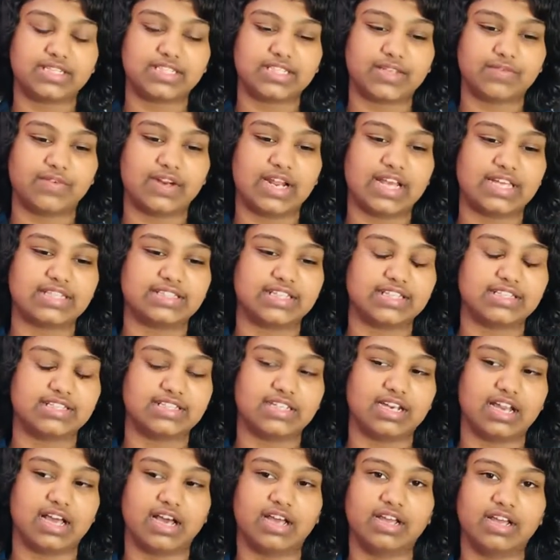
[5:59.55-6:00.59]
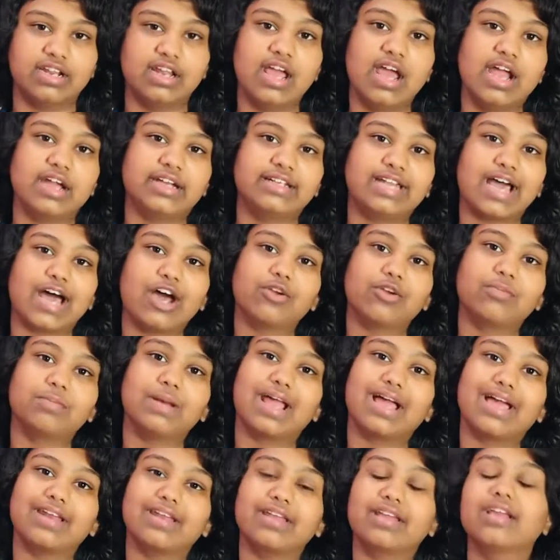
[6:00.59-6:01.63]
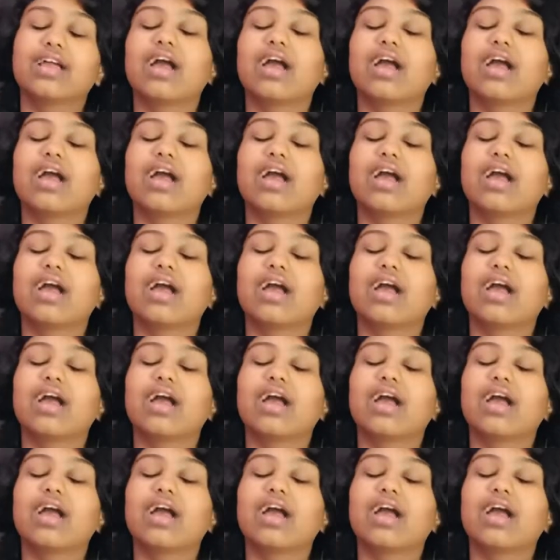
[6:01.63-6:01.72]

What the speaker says: civilization are town planning,